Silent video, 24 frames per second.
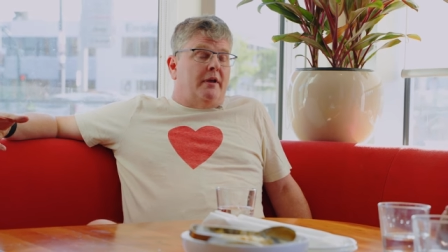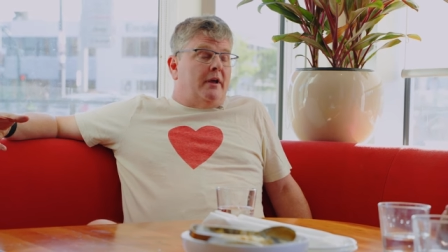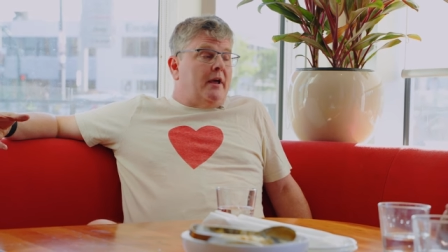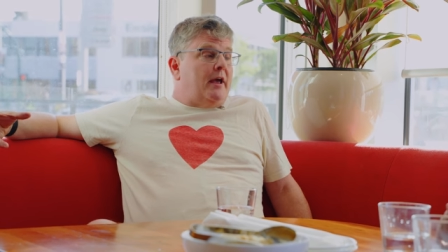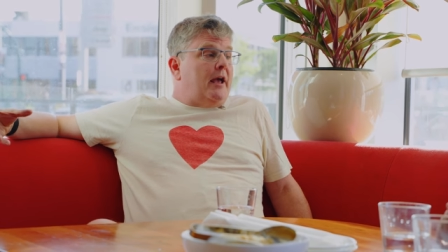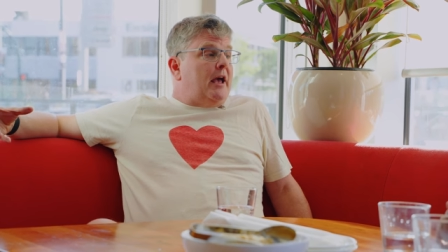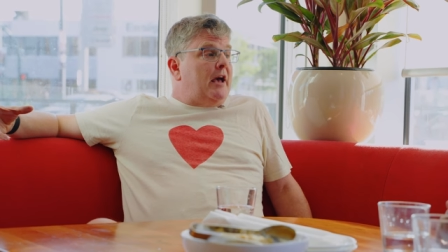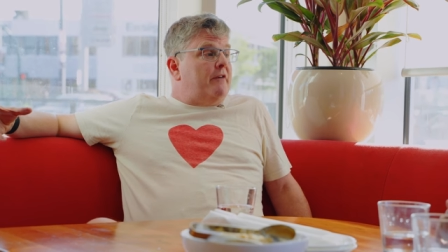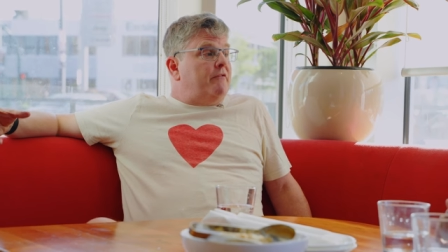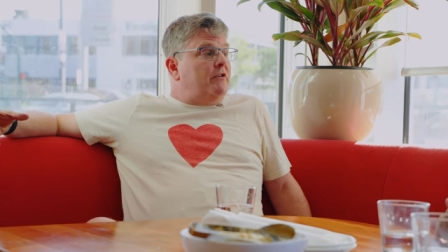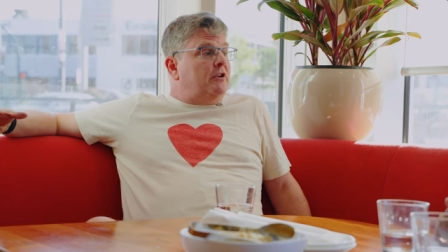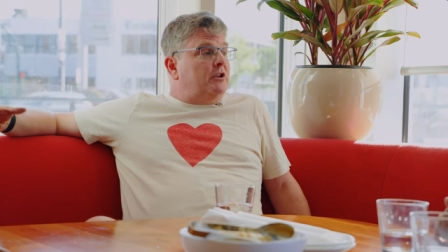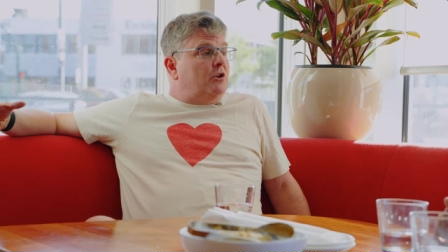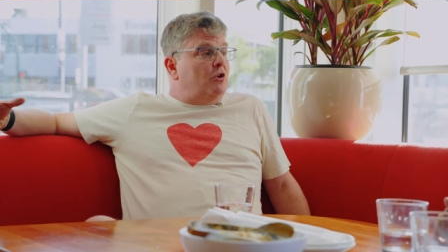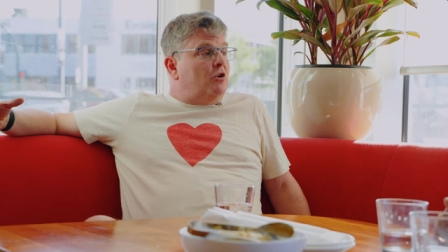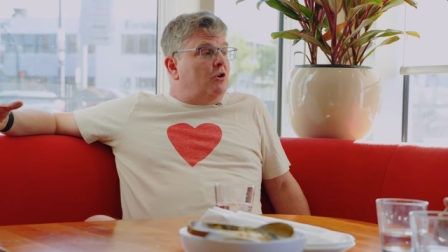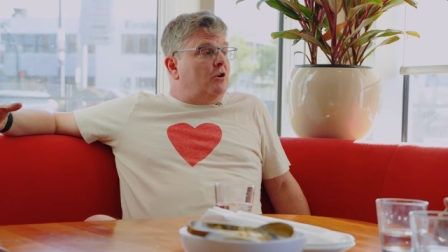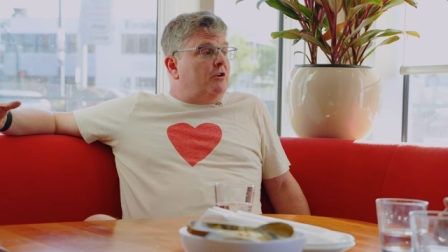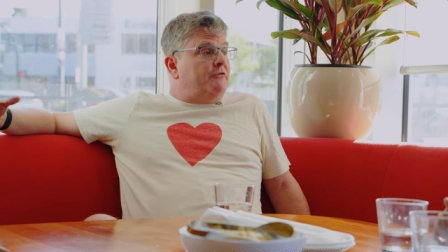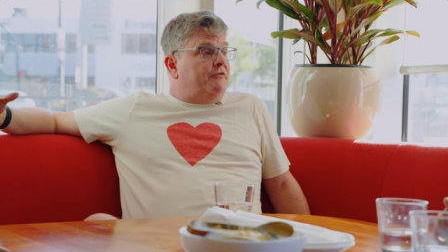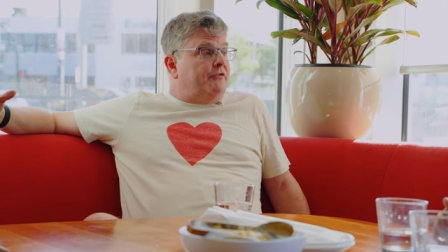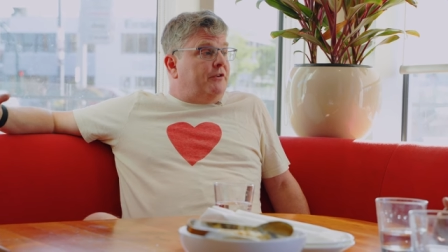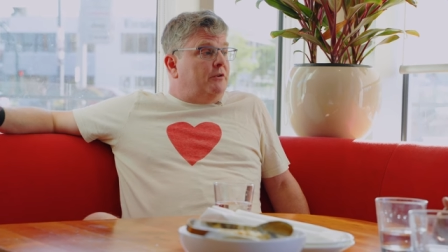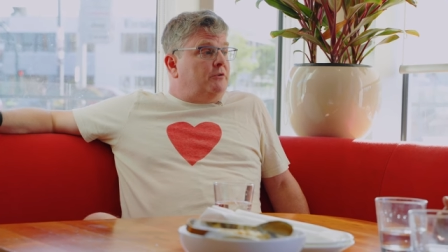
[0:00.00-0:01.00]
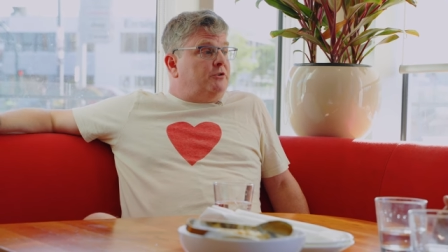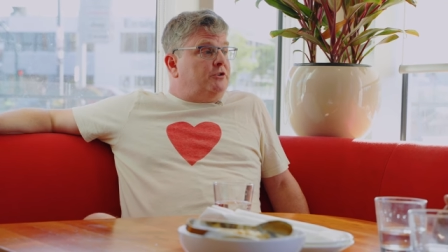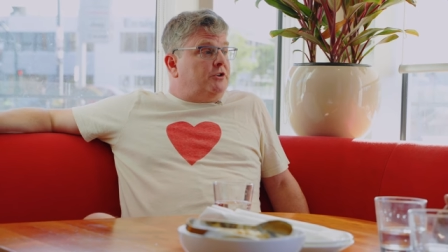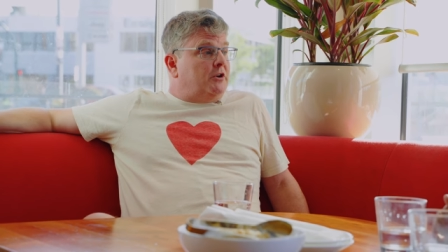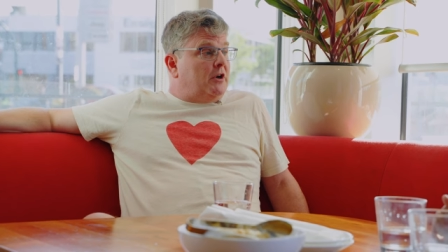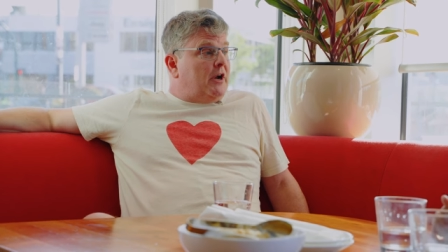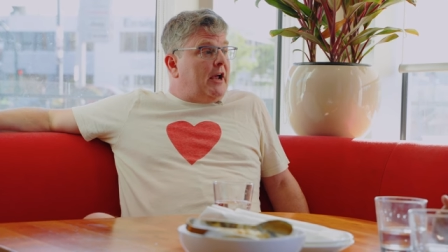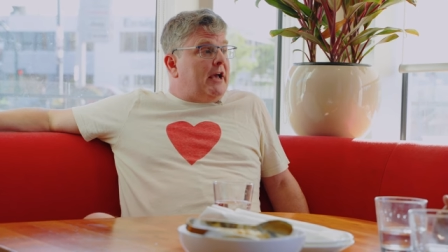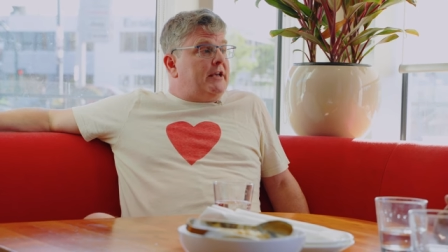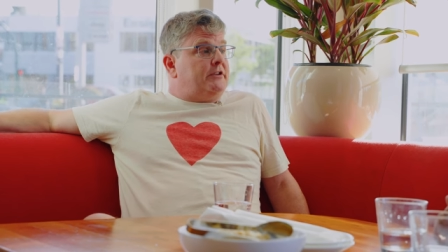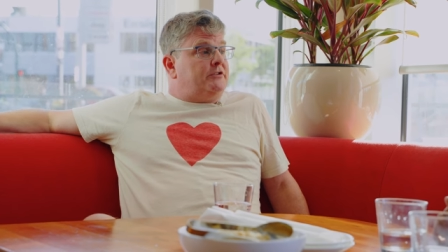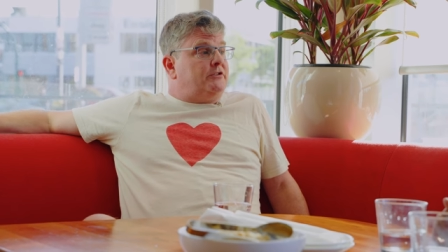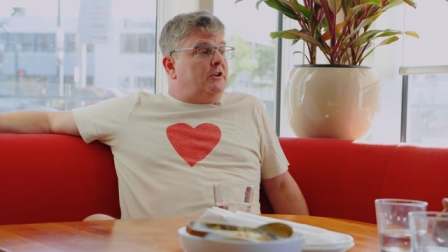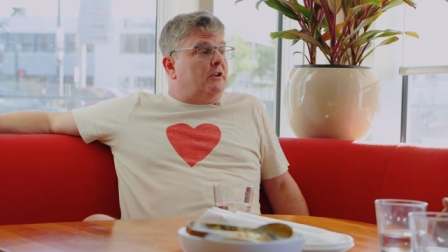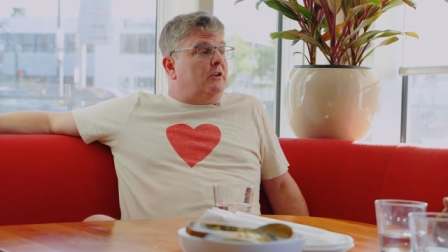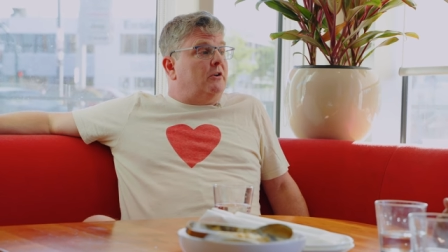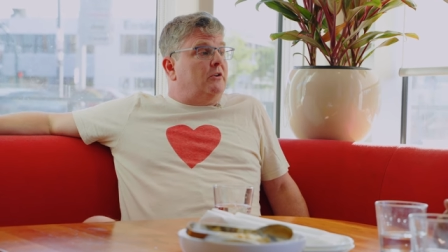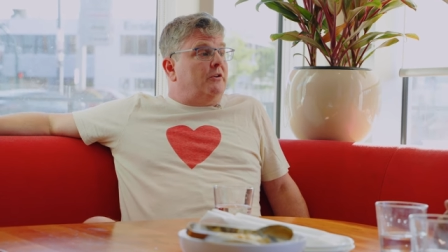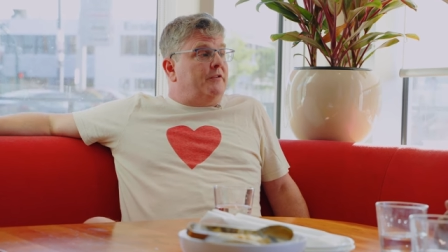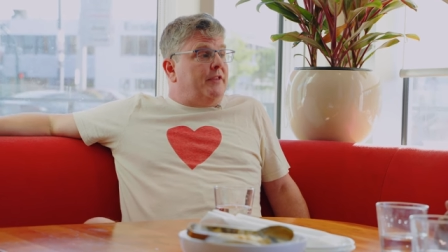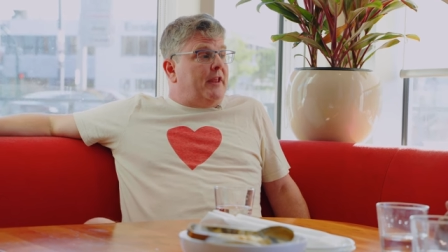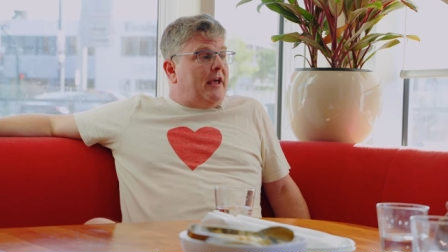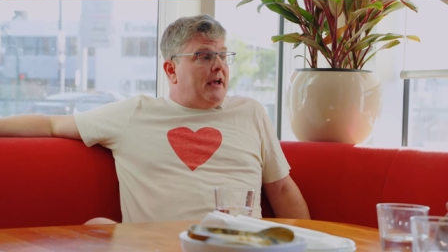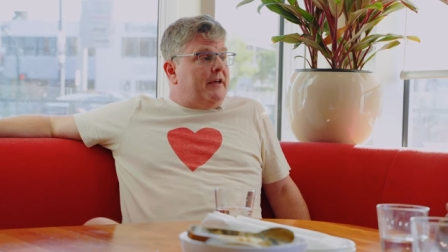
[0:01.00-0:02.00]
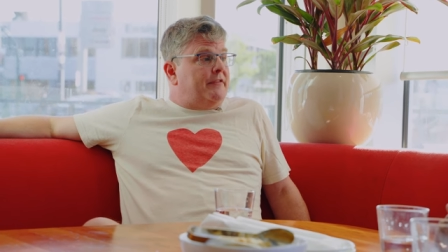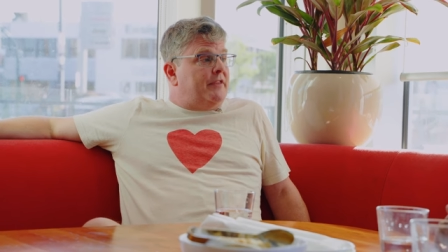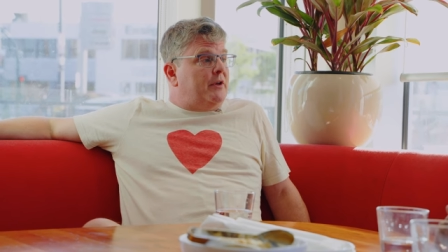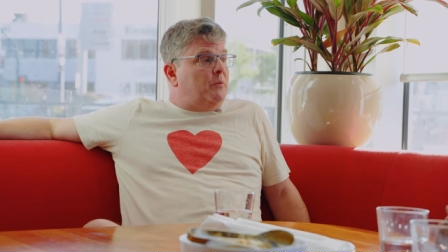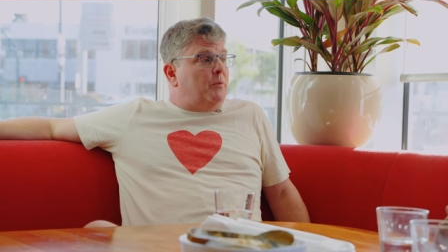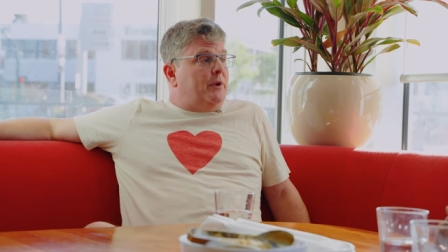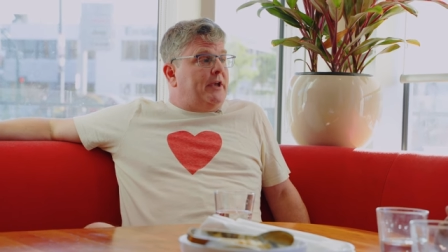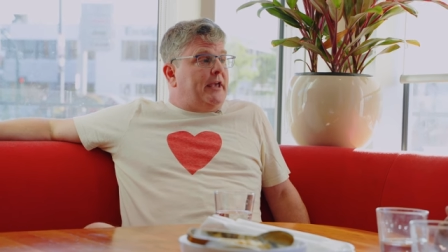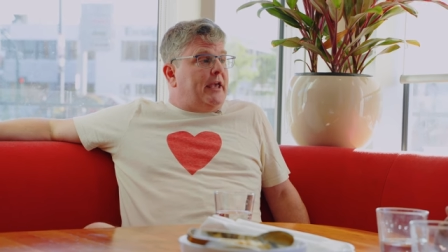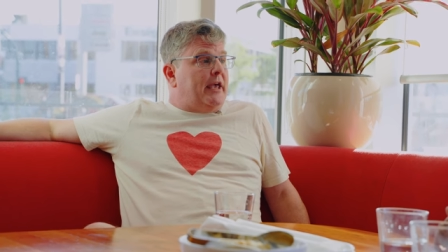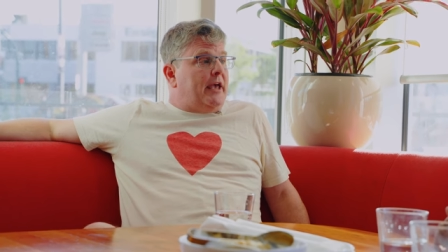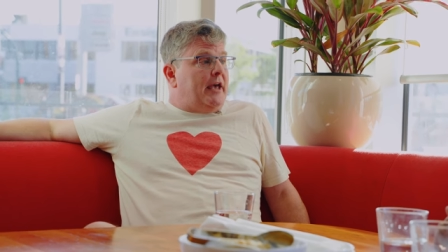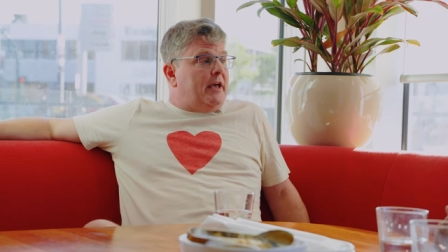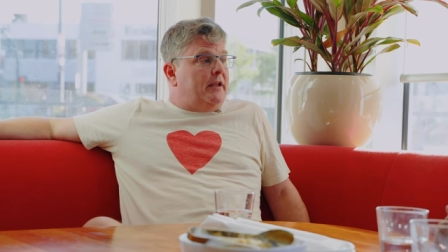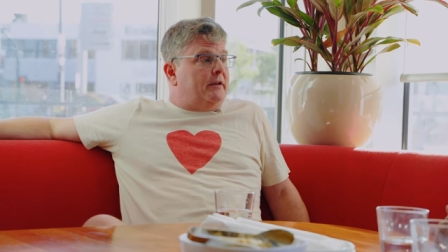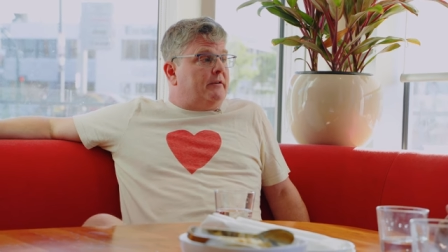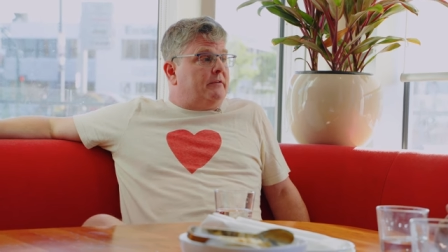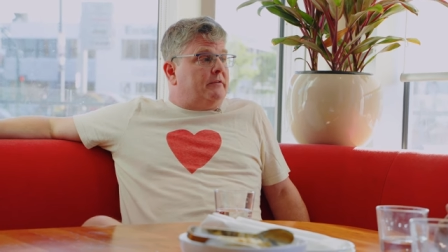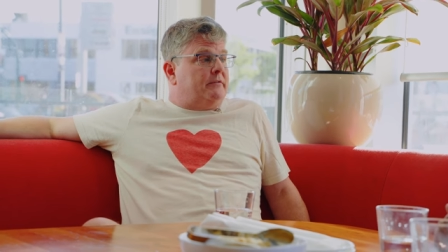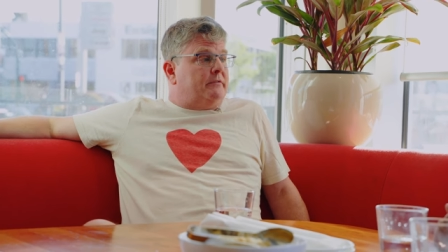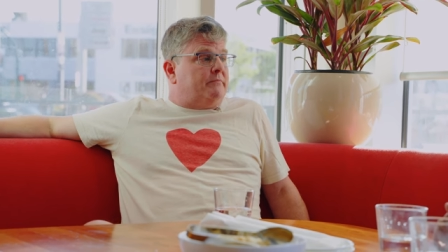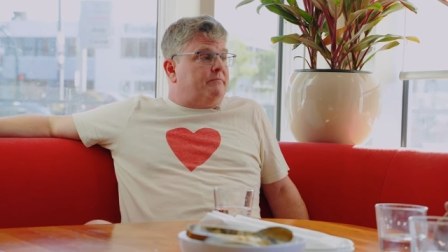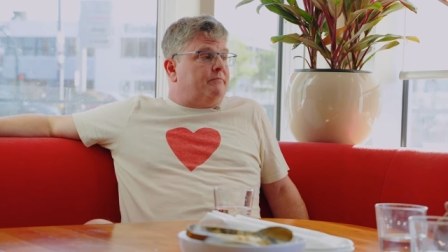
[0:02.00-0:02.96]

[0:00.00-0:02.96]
have a long future, has to learn that that we can't